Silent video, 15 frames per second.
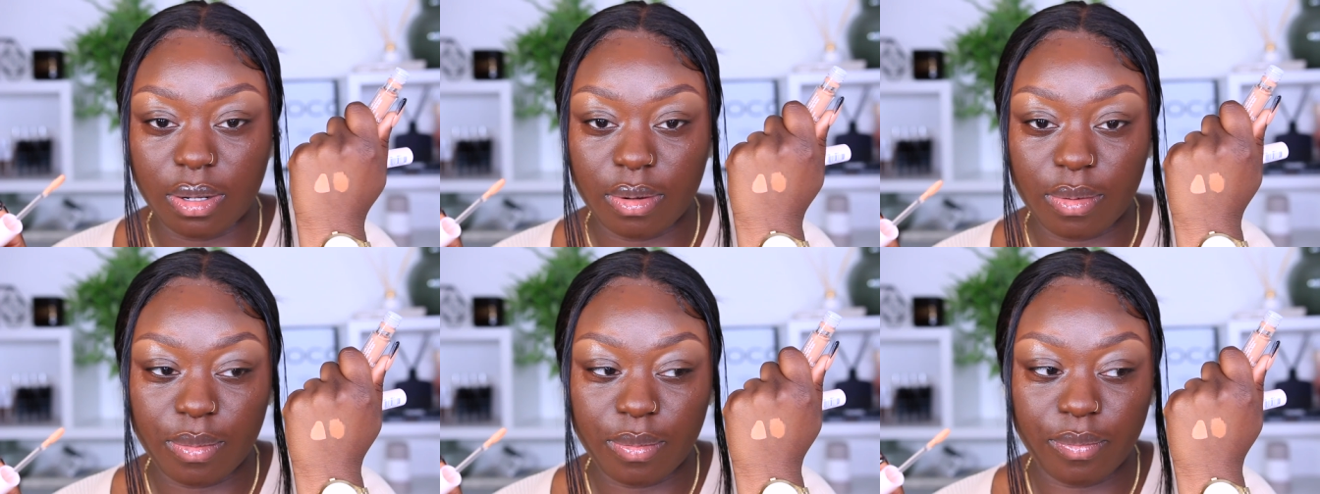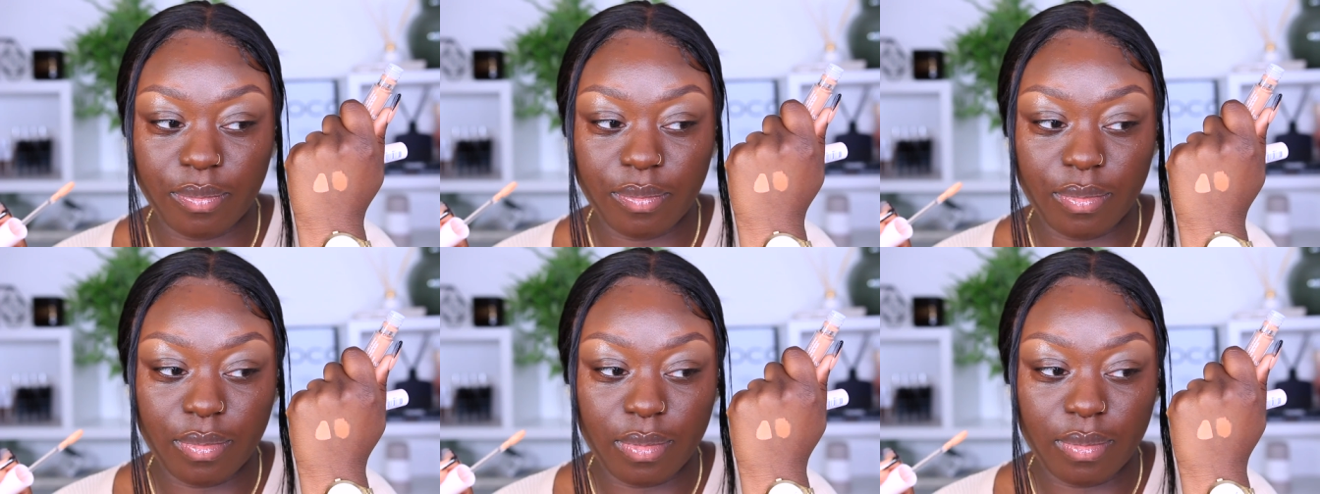I want
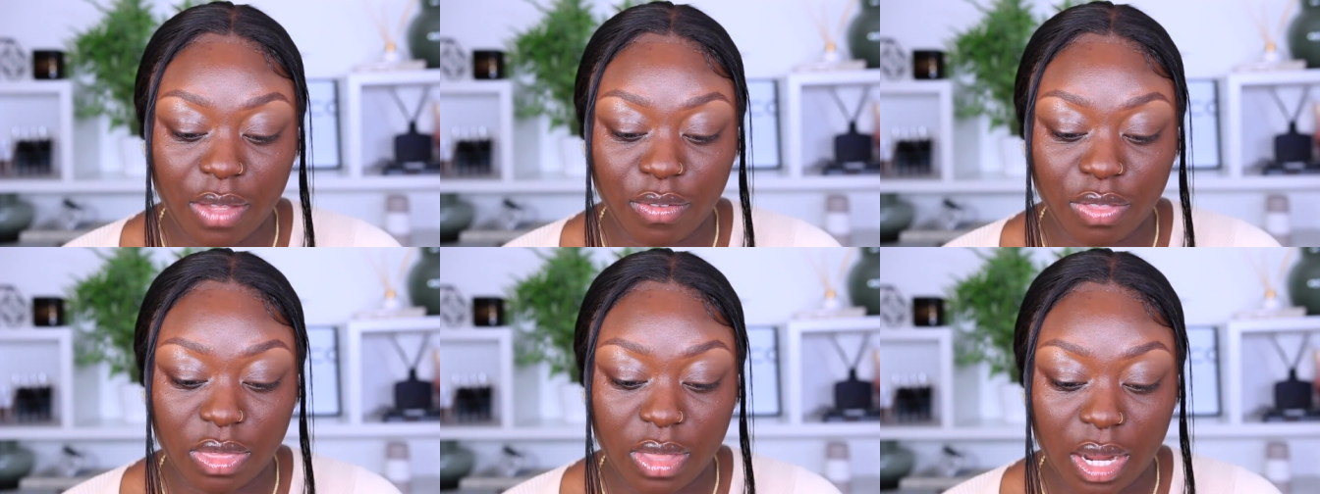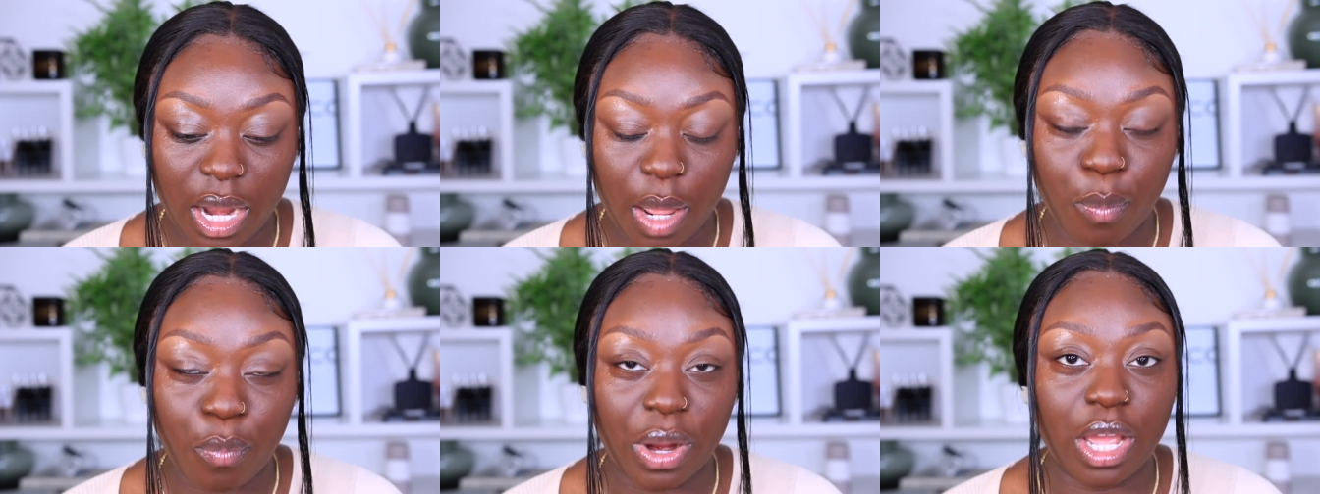like I think they've done
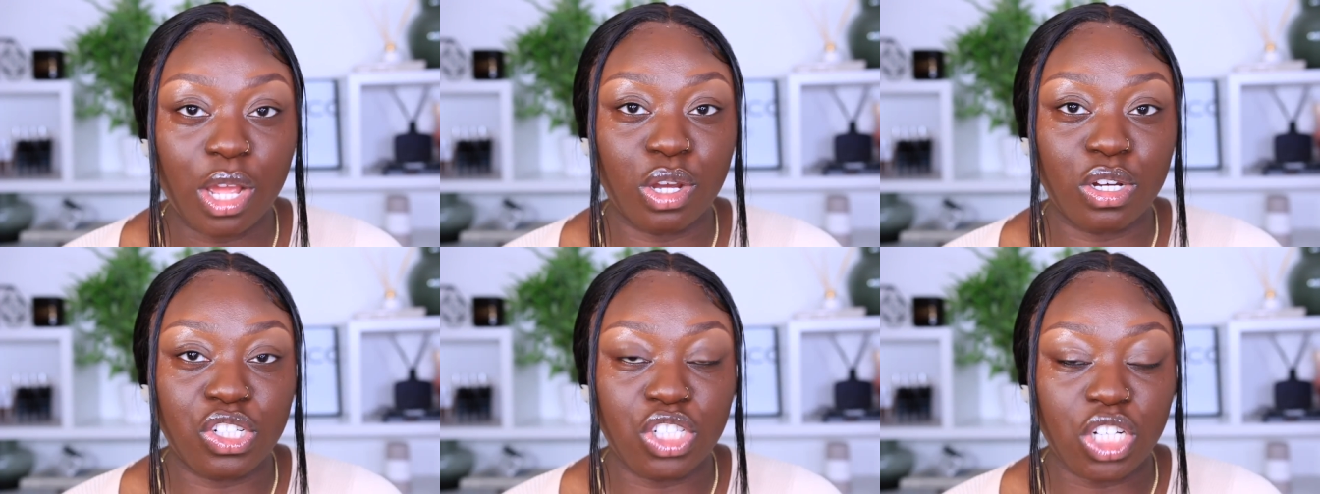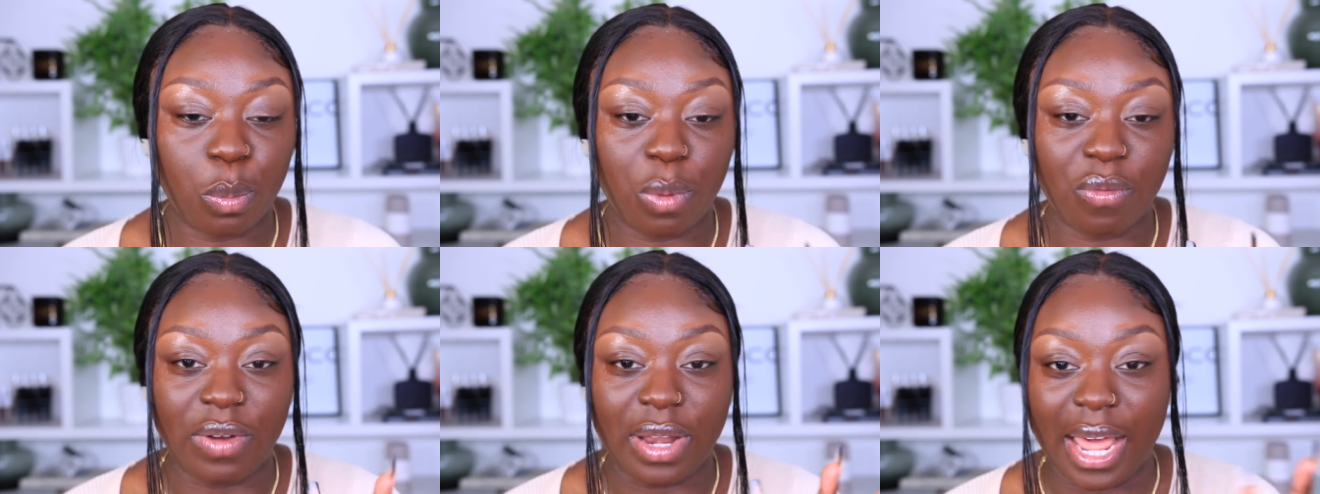a pretty good job
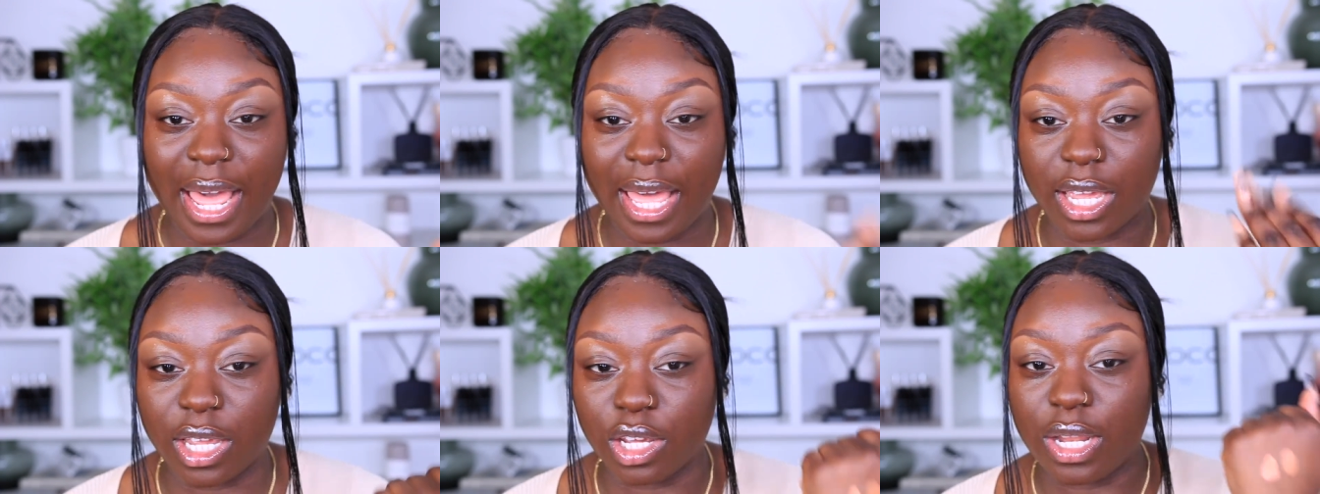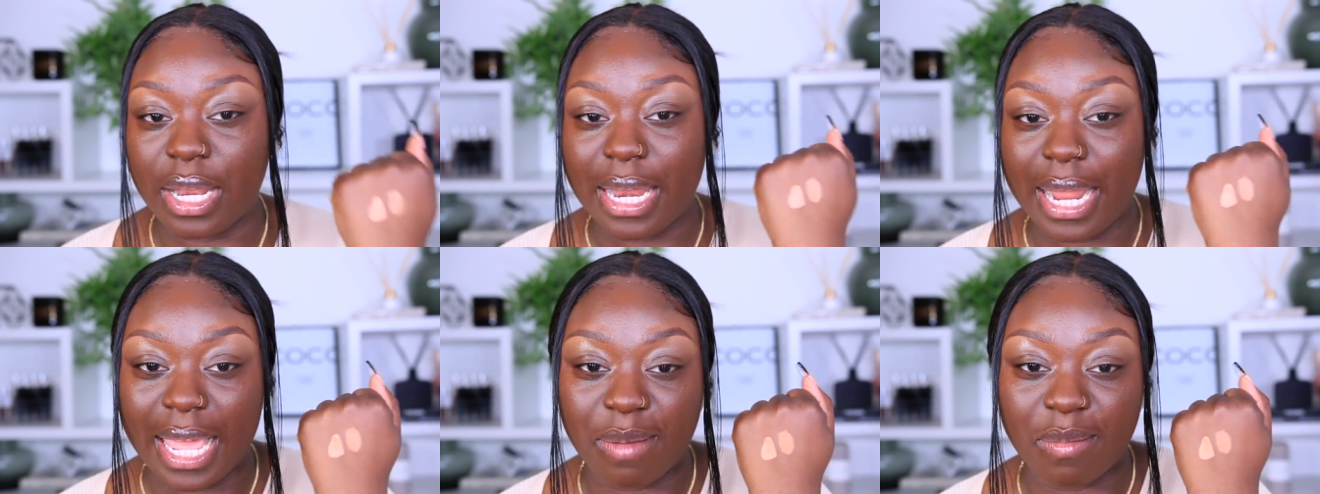of like
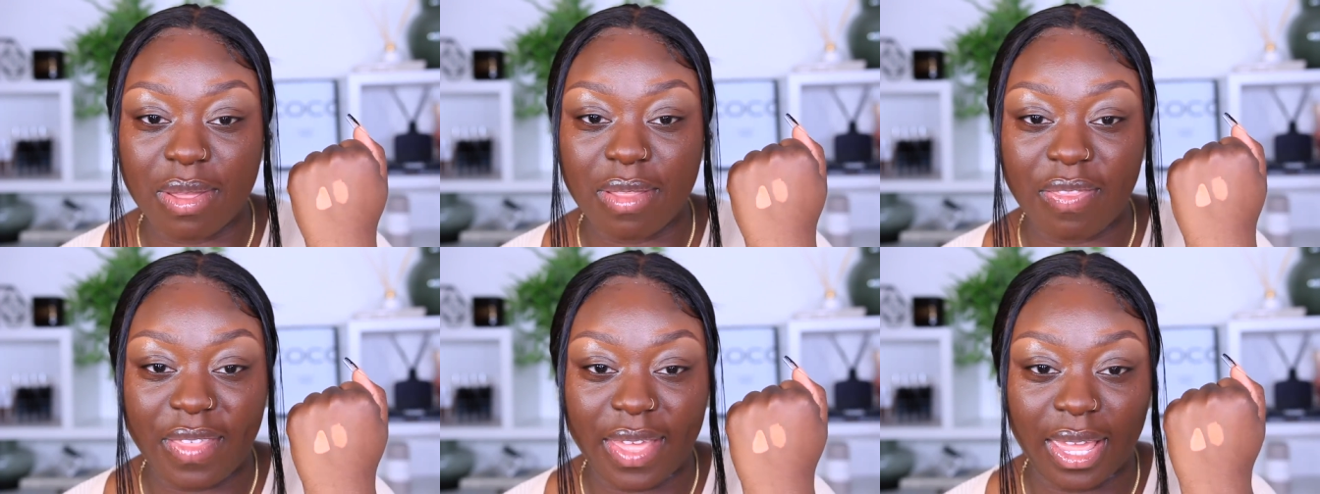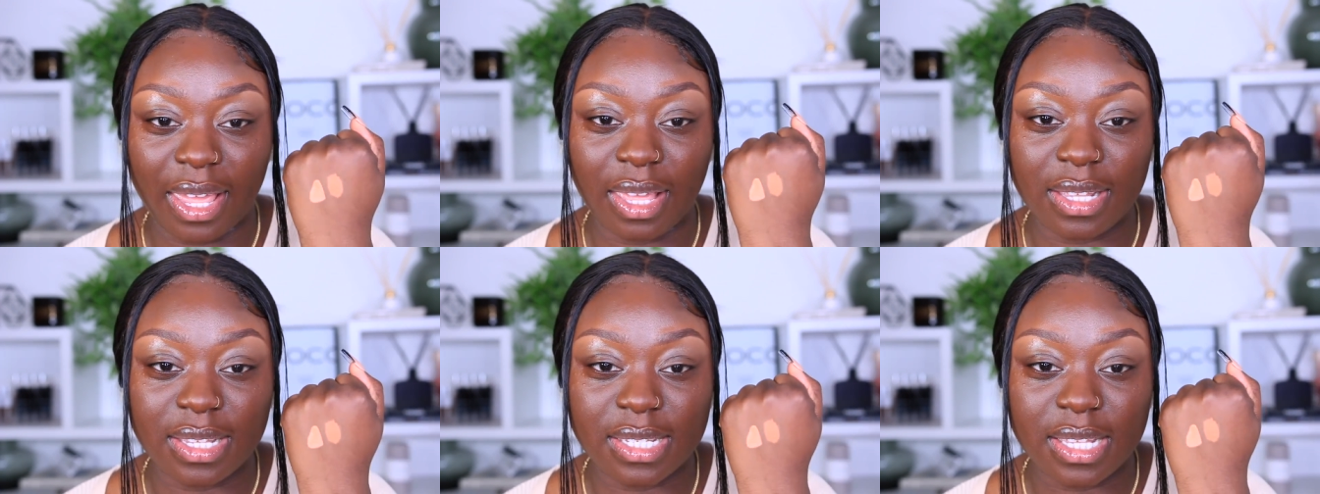naming
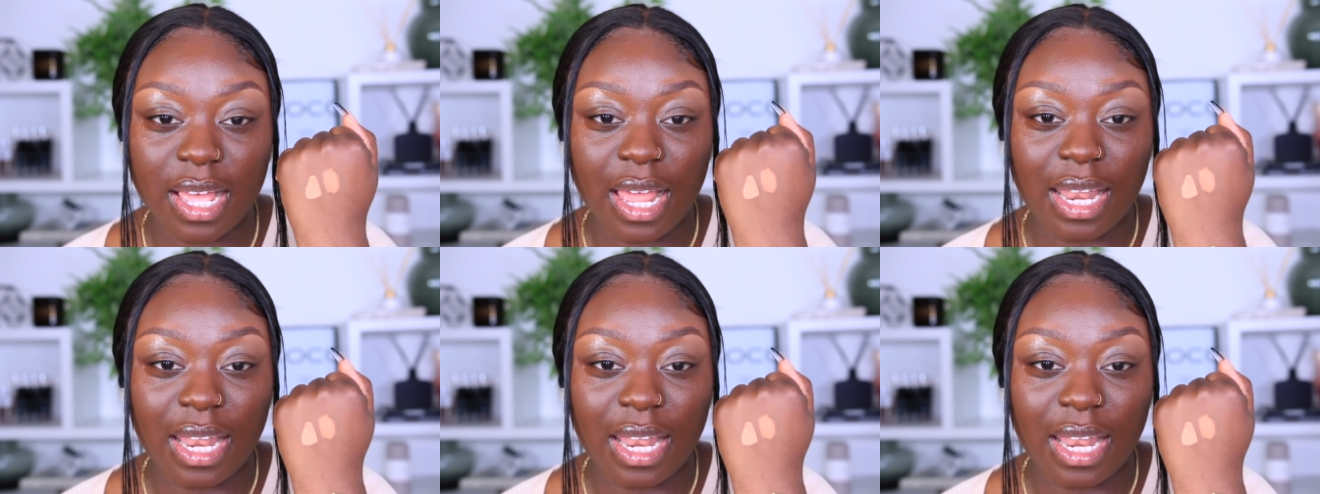these